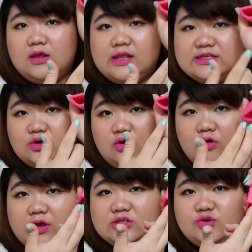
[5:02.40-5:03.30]
there's a
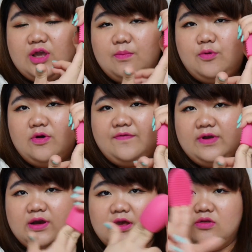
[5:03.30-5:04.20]
hole here so you can put your
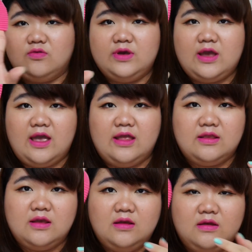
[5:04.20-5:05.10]
finger into it
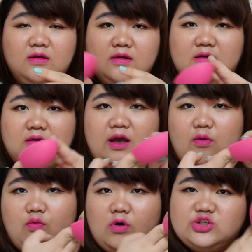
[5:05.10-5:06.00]
and yeah,
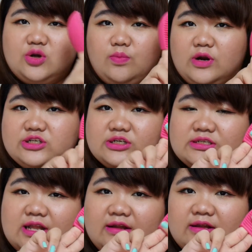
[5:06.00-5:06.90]
wash your
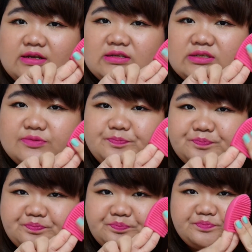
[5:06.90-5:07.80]
brushes like this.
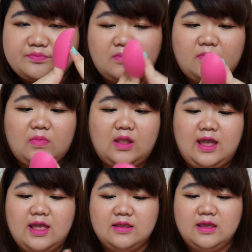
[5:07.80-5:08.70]

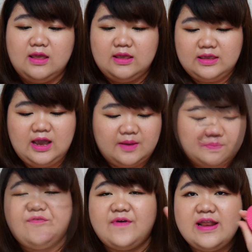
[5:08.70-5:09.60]
And yeah, but
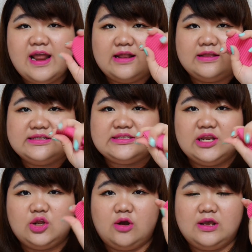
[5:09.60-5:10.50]
I find that this
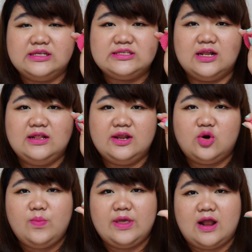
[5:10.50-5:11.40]
silicone is a
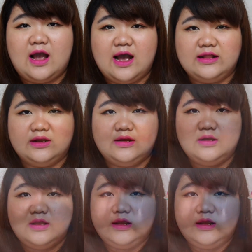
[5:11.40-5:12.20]
little bit harder